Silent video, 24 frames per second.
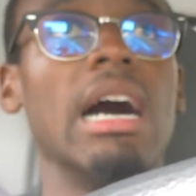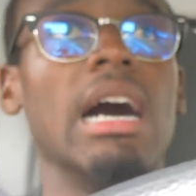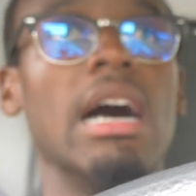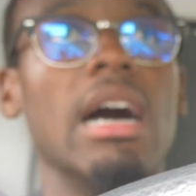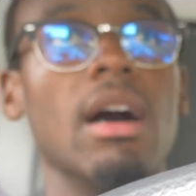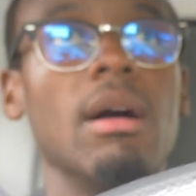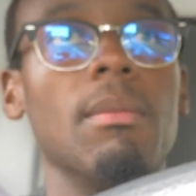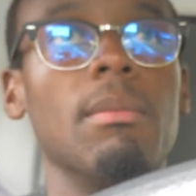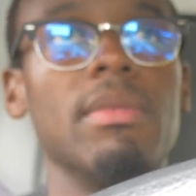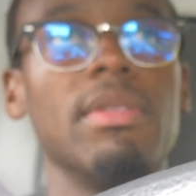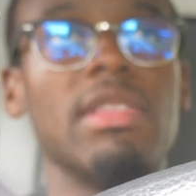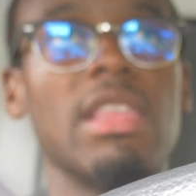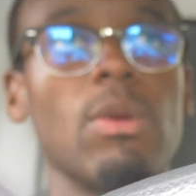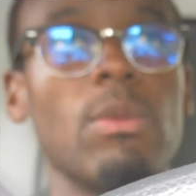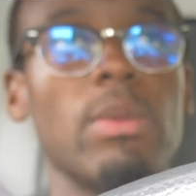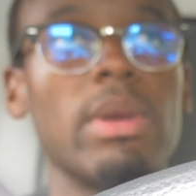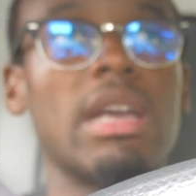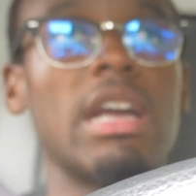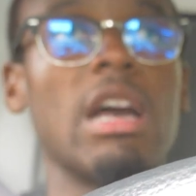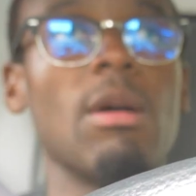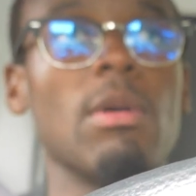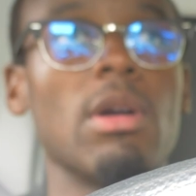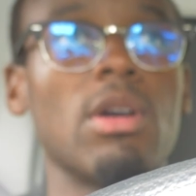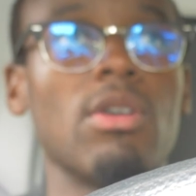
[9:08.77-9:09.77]
Then
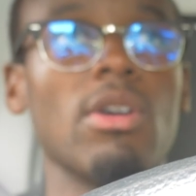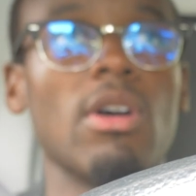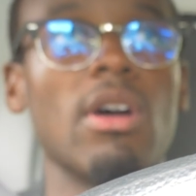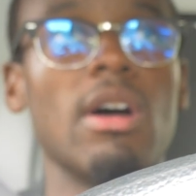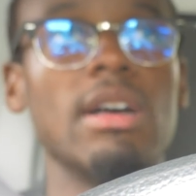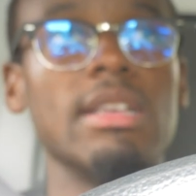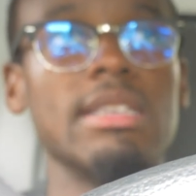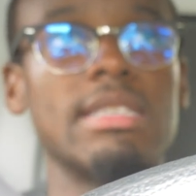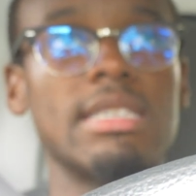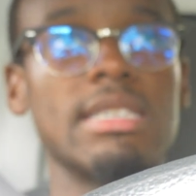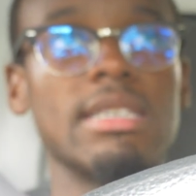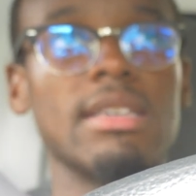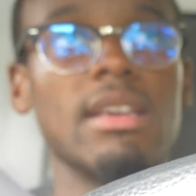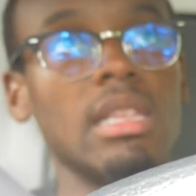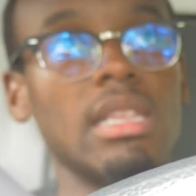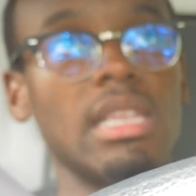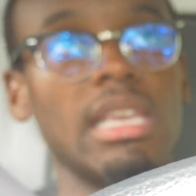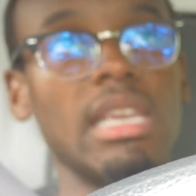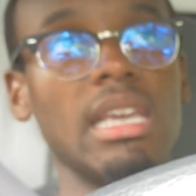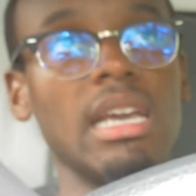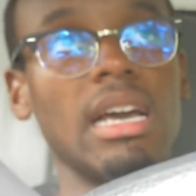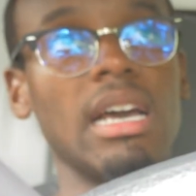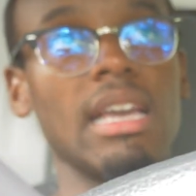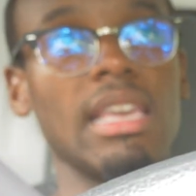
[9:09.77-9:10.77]
we come across
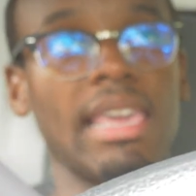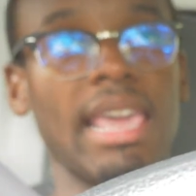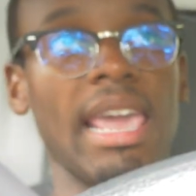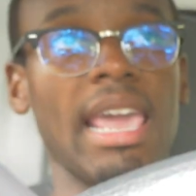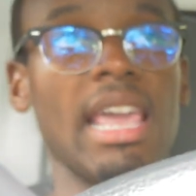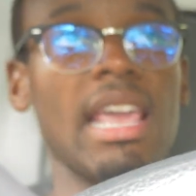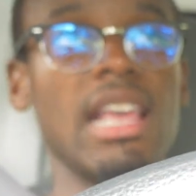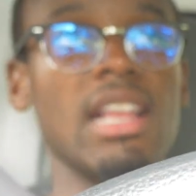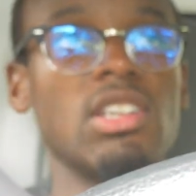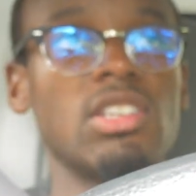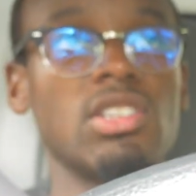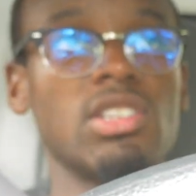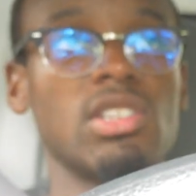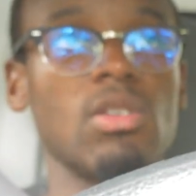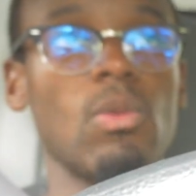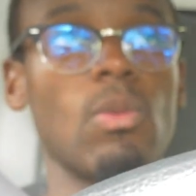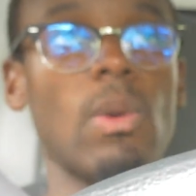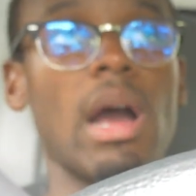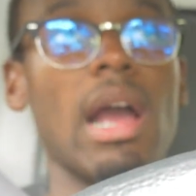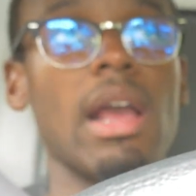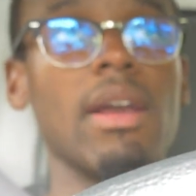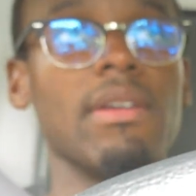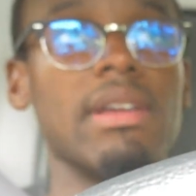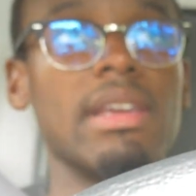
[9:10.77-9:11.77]
the gauge, the
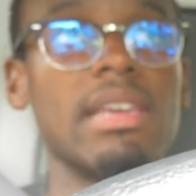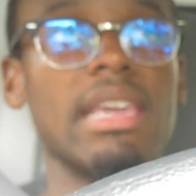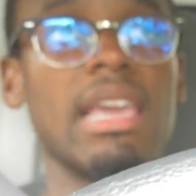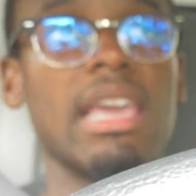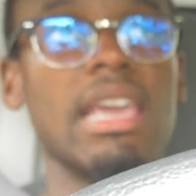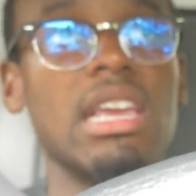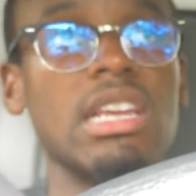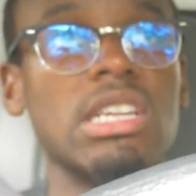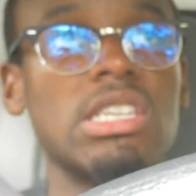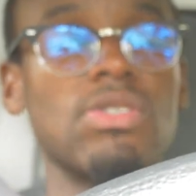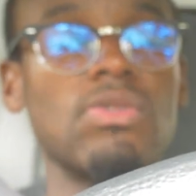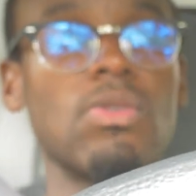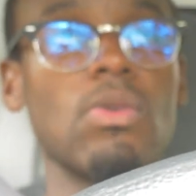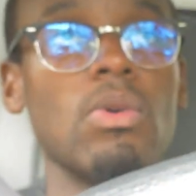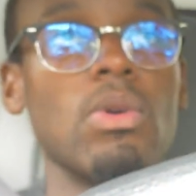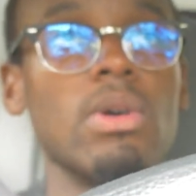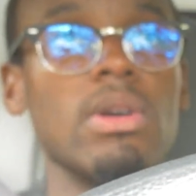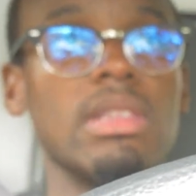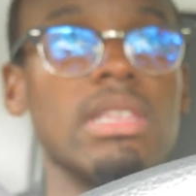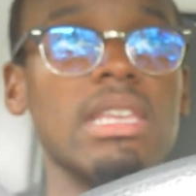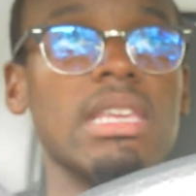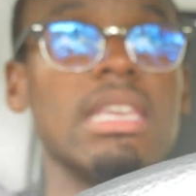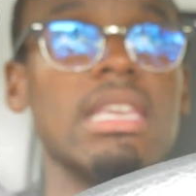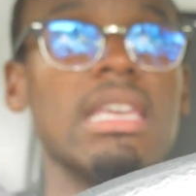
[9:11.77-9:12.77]
wiring gauge
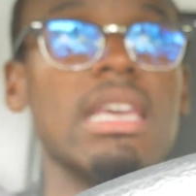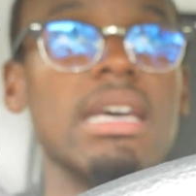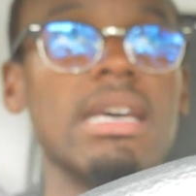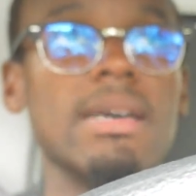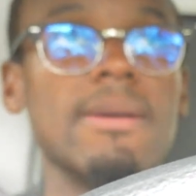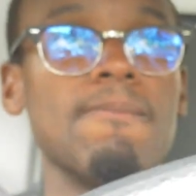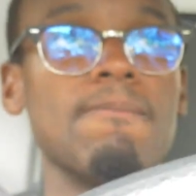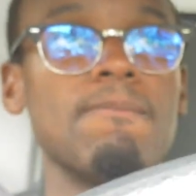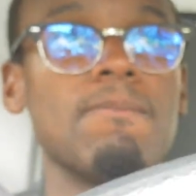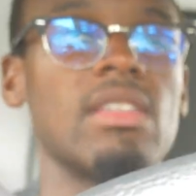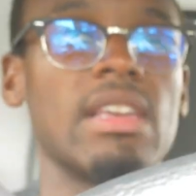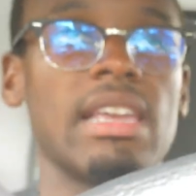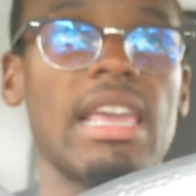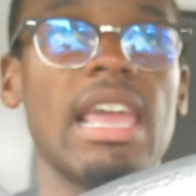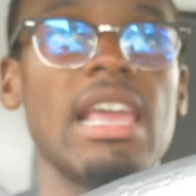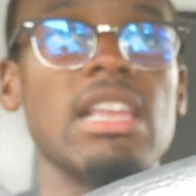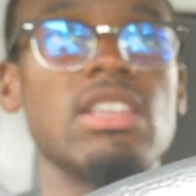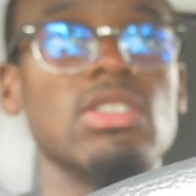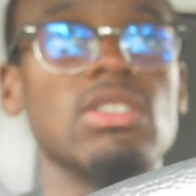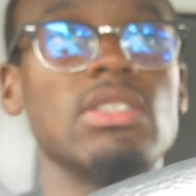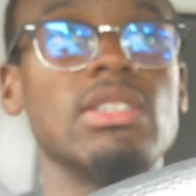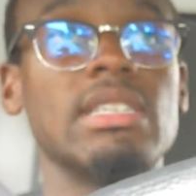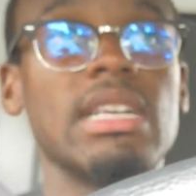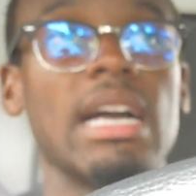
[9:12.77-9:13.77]
for the
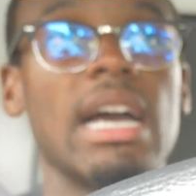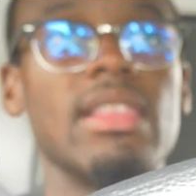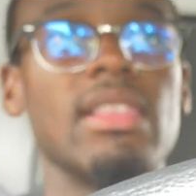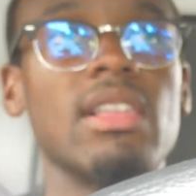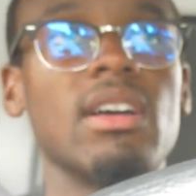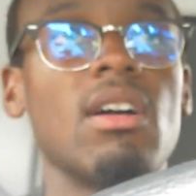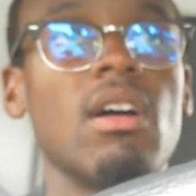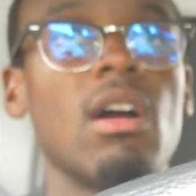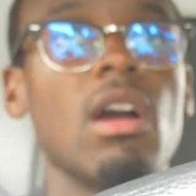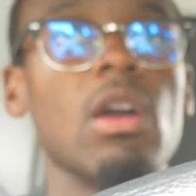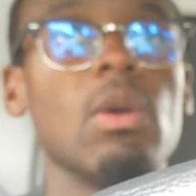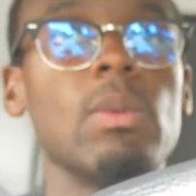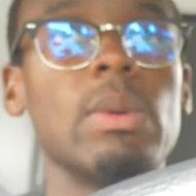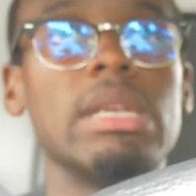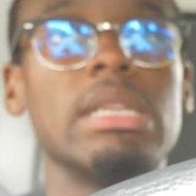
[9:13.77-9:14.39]
gauge inside the car.